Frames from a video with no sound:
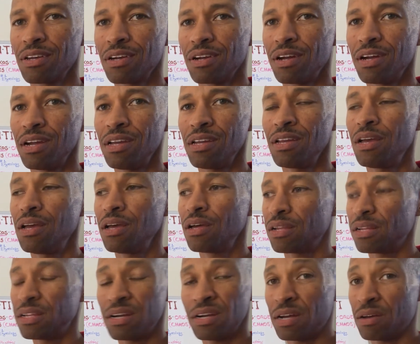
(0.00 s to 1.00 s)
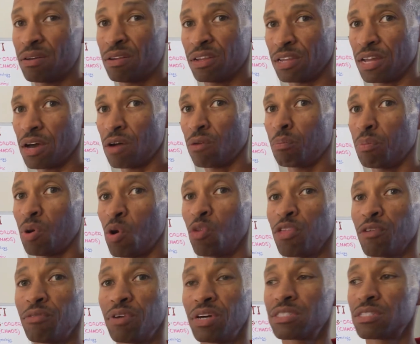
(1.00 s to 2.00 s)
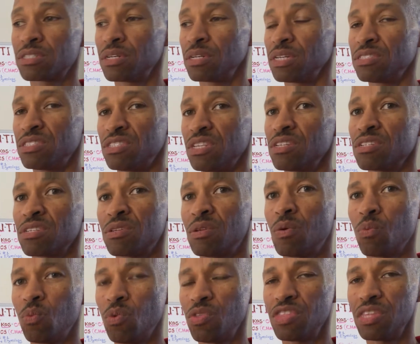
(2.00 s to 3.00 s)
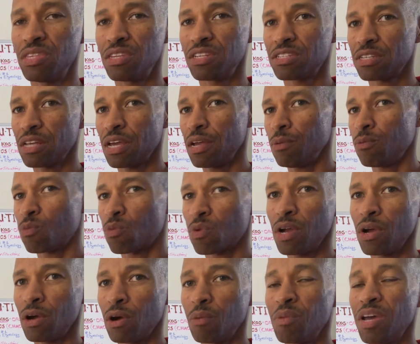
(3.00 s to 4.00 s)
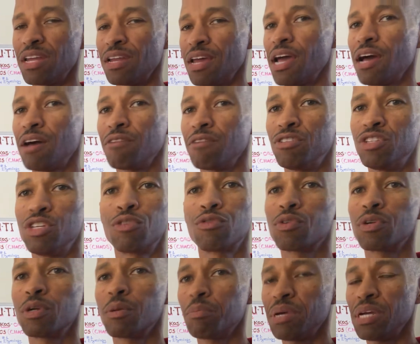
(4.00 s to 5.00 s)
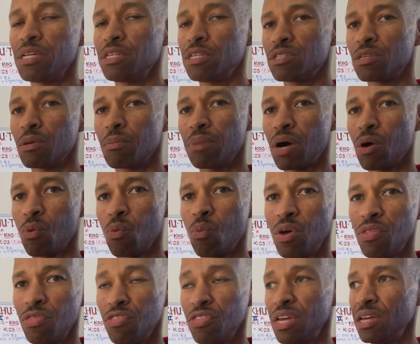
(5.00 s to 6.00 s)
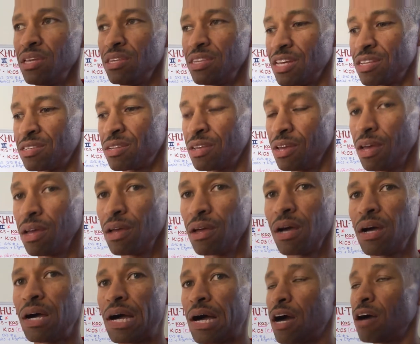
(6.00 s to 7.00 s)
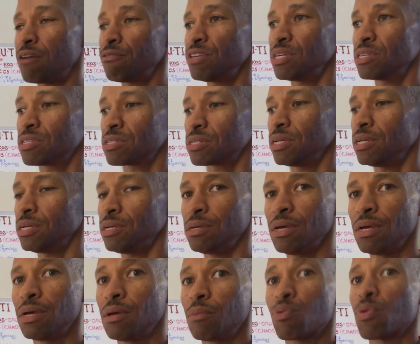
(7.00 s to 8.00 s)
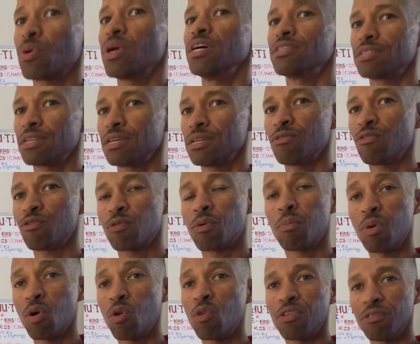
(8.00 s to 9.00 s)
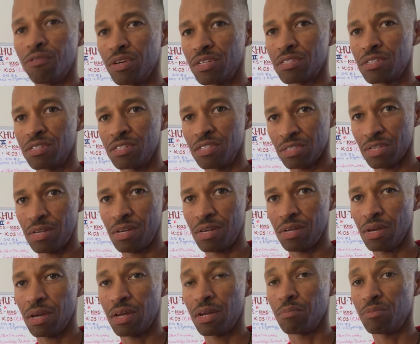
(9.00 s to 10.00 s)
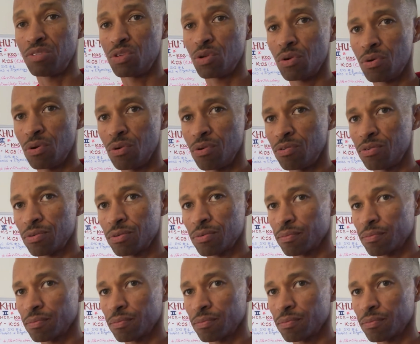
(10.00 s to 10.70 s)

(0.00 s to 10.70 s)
All right, allow both of us to exist within the same realm and have different opinions about one thing that's obviously present for both of us to see and observe.